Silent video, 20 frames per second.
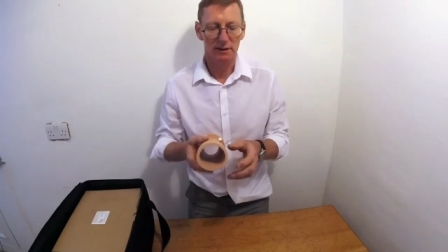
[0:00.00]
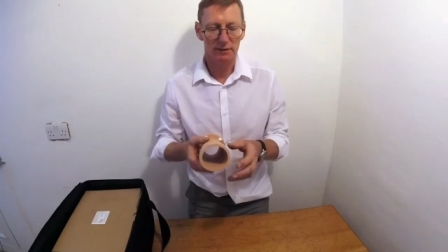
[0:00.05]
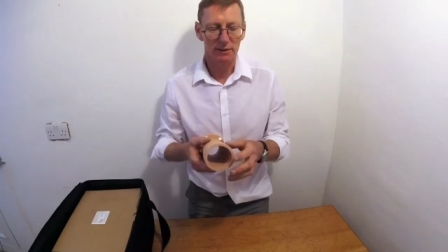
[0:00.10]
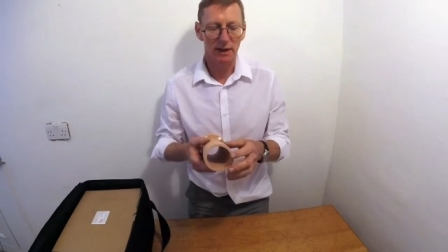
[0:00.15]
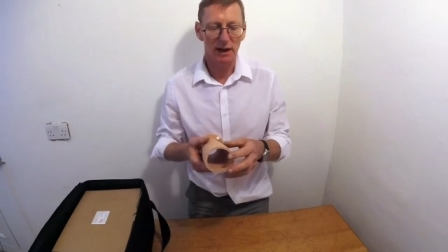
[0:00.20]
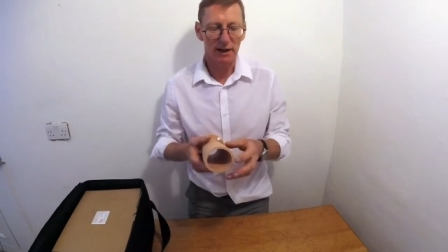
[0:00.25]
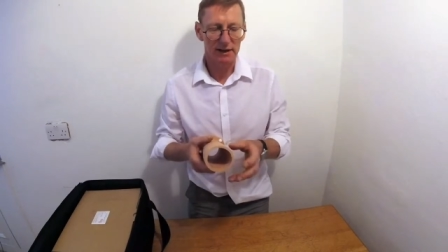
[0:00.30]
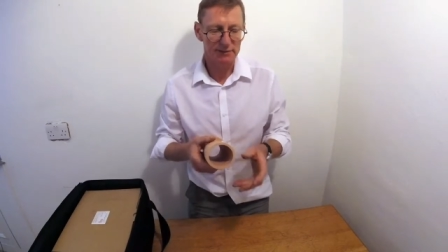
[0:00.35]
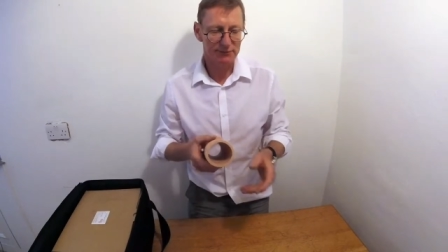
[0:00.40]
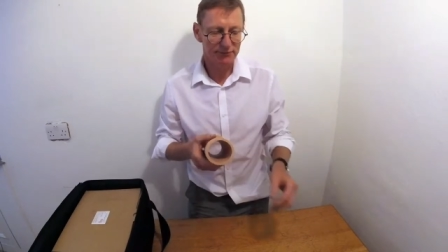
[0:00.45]

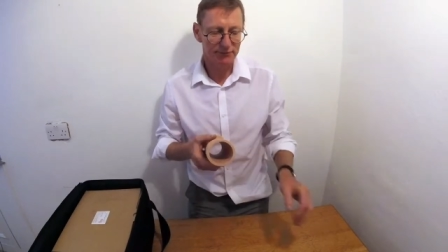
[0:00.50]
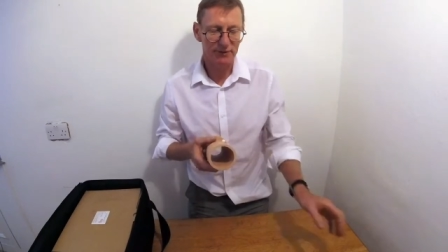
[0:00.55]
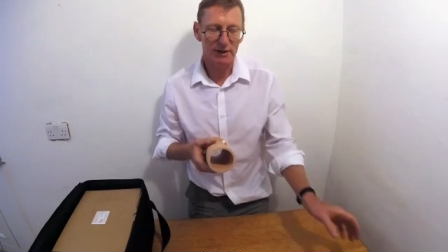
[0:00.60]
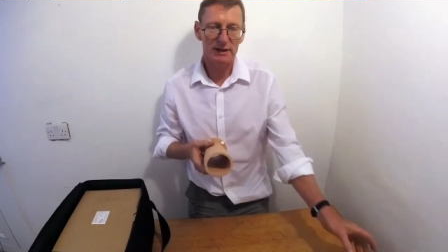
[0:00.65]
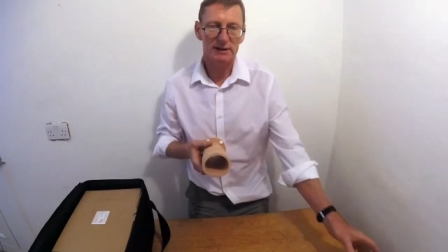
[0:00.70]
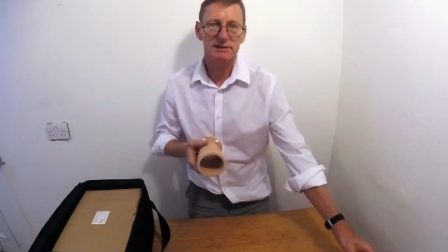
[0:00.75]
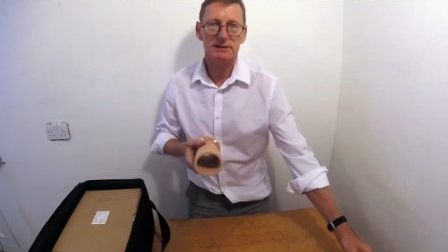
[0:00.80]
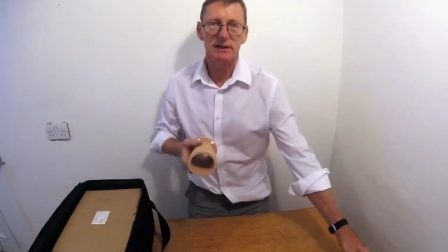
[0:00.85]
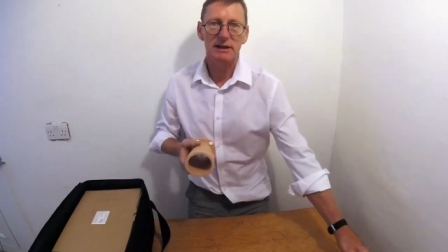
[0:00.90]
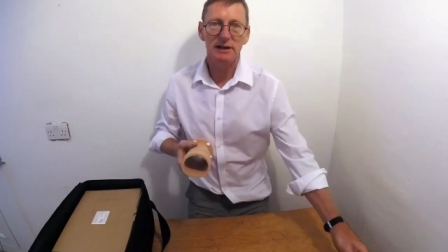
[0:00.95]
that
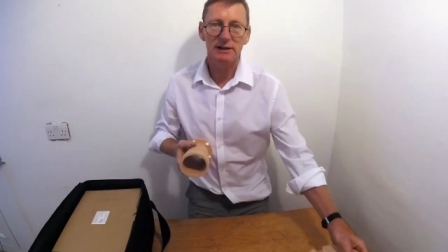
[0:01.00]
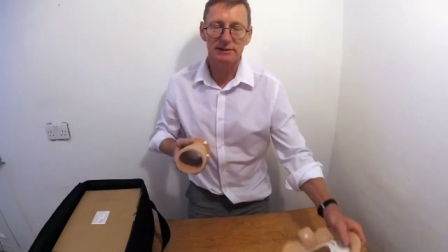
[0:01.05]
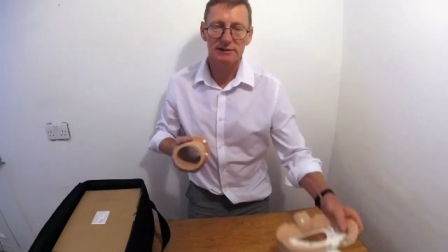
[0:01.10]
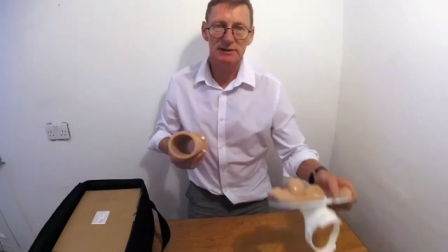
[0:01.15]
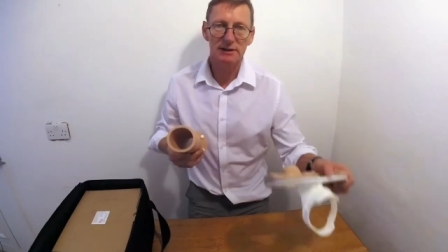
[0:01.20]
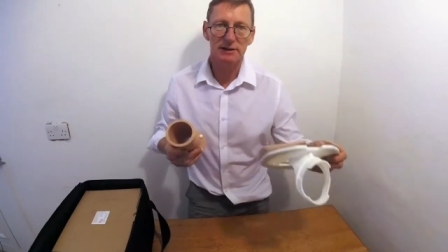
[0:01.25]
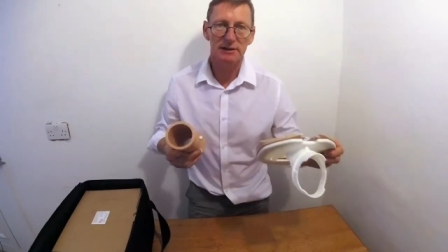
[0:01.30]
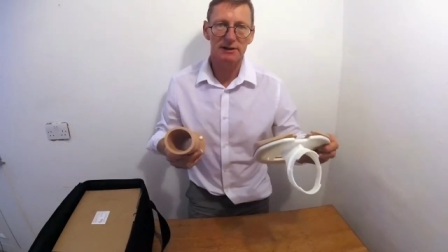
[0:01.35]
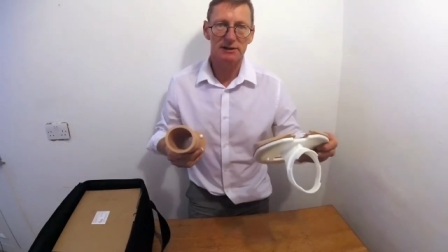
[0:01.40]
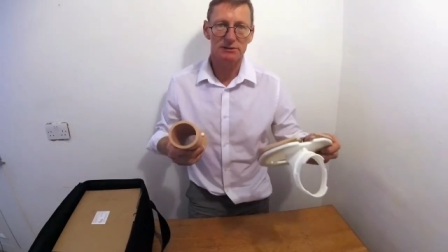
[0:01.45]
fits
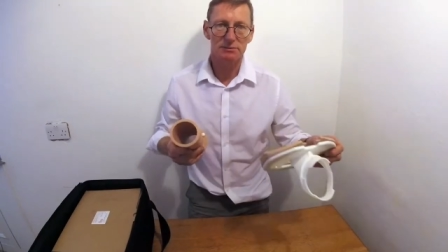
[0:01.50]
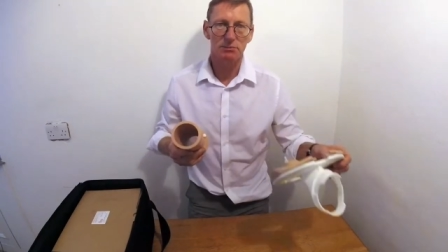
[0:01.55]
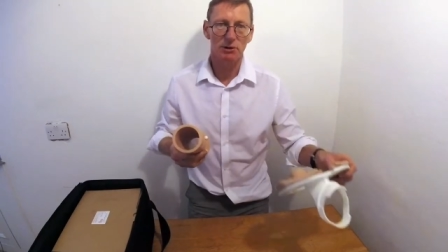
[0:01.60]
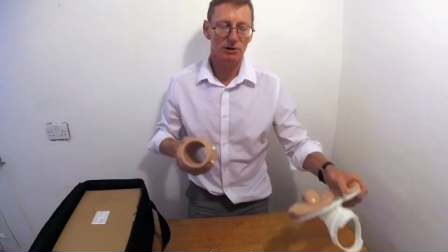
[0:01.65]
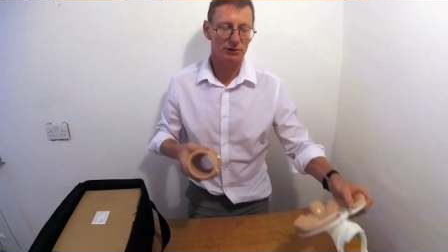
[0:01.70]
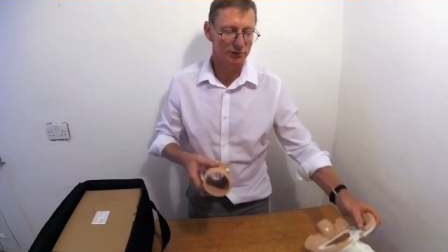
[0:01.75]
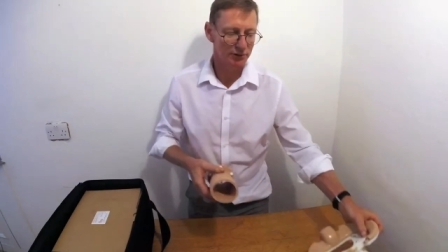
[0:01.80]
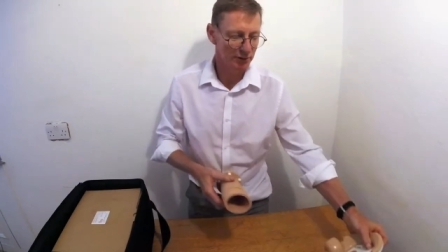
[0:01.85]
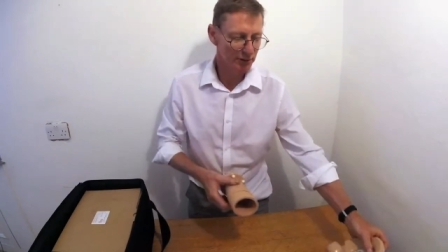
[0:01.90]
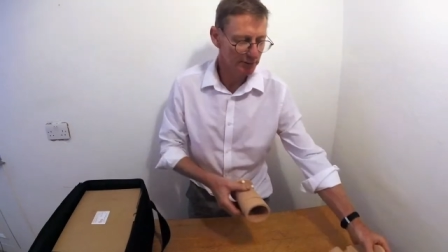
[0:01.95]
into this
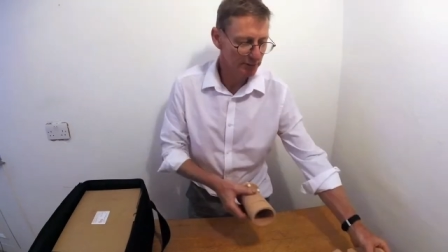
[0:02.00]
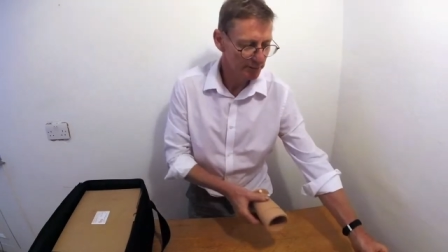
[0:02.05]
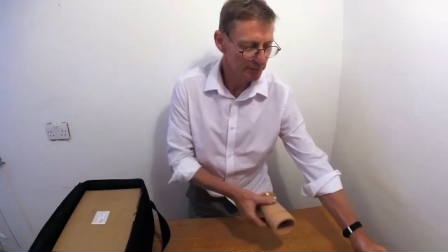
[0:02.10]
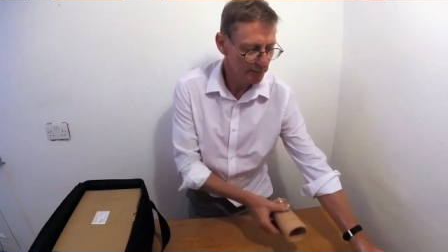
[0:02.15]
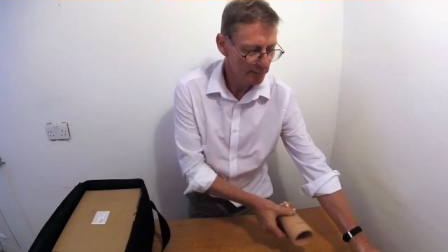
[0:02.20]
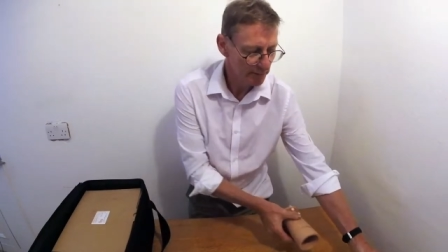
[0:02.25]
module